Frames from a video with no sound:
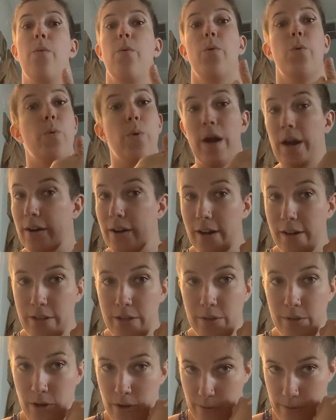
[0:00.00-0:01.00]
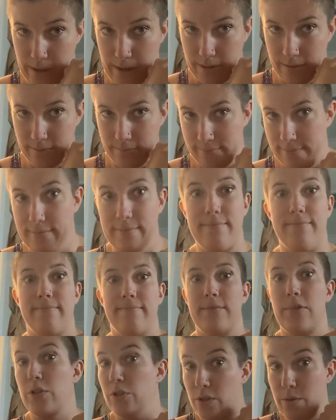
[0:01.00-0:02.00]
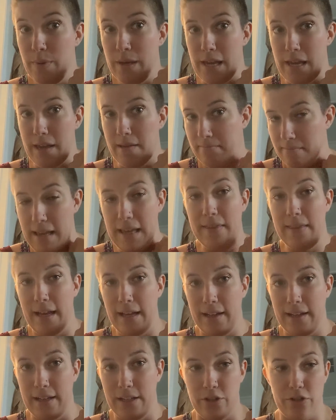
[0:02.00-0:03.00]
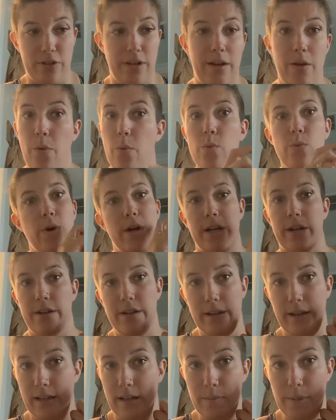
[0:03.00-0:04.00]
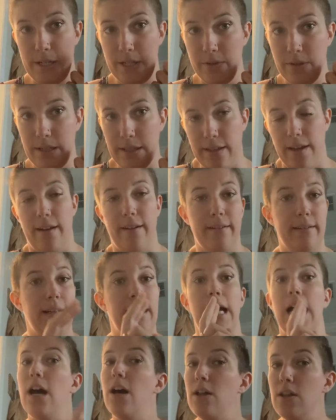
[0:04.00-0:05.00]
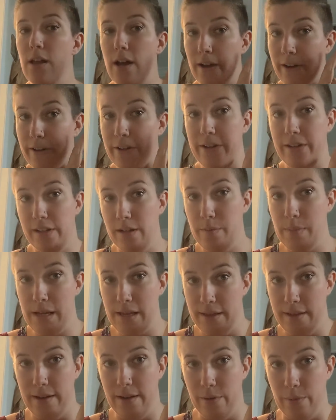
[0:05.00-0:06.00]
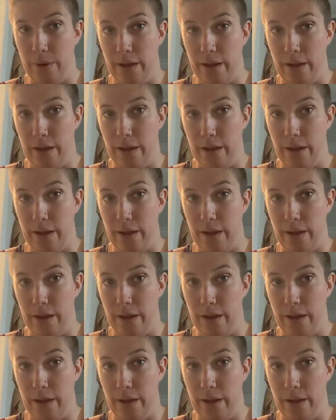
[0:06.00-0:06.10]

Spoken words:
where are you going to be in that country? What are you going to be doing there? How long are you going to be there